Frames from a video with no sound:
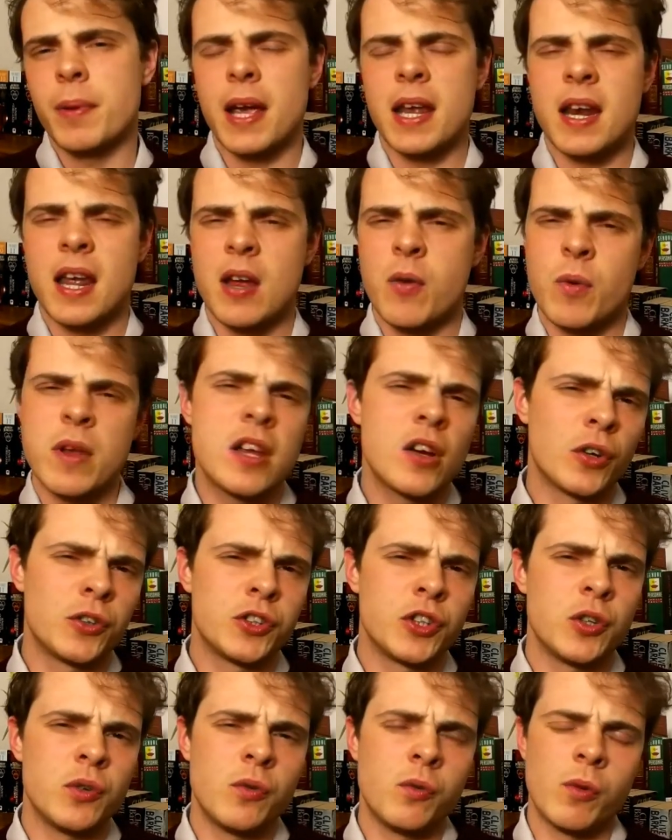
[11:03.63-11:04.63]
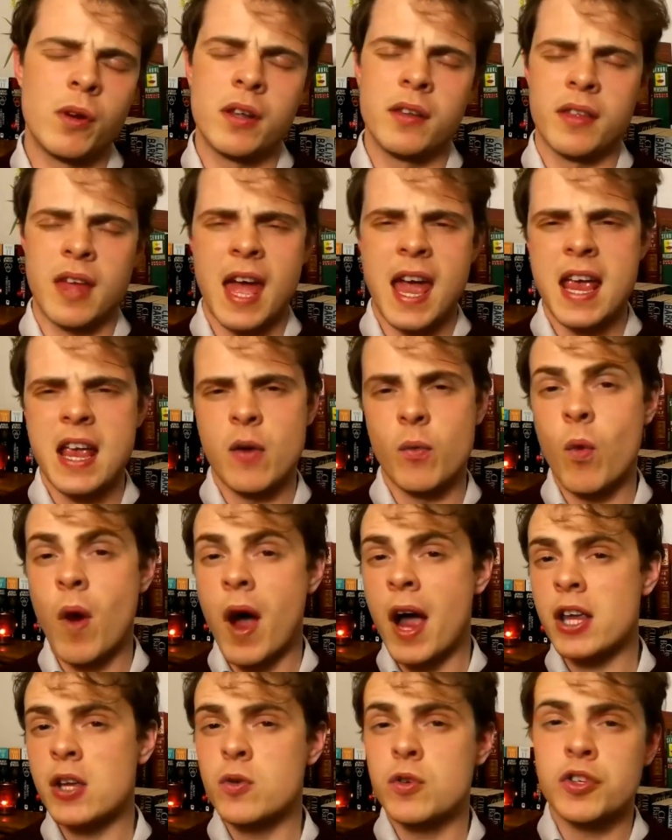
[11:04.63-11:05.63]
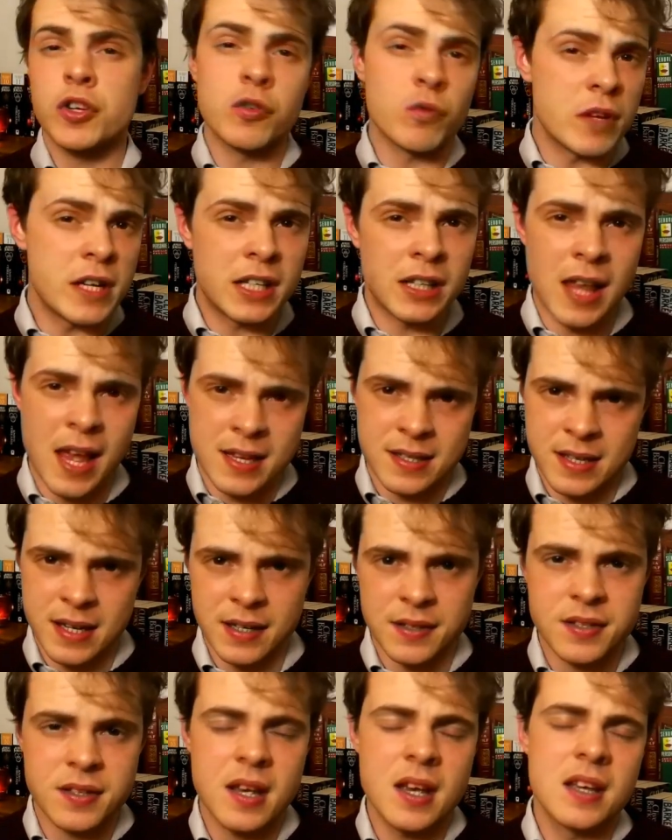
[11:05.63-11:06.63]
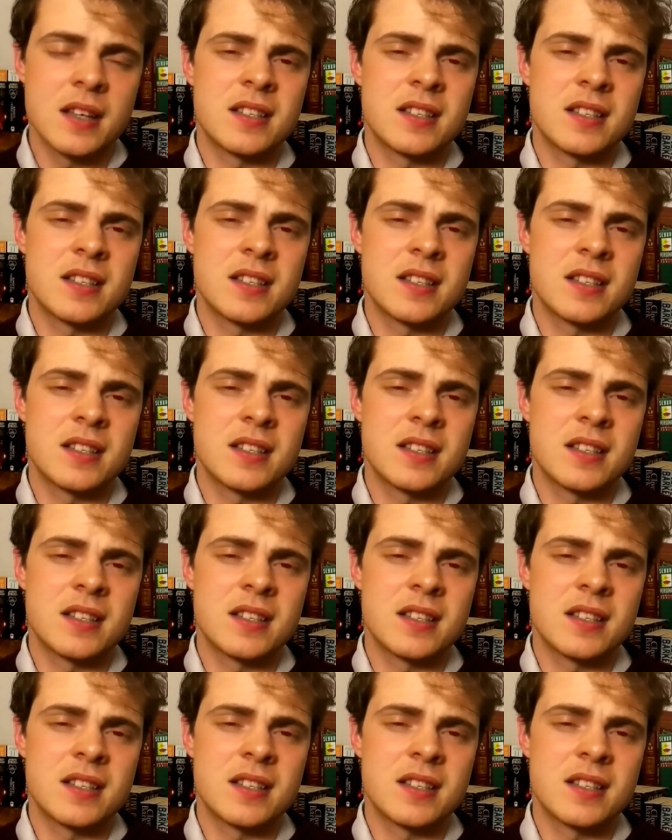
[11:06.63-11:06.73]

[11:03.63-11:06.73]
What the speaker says: in a week or two with a why you should read classics,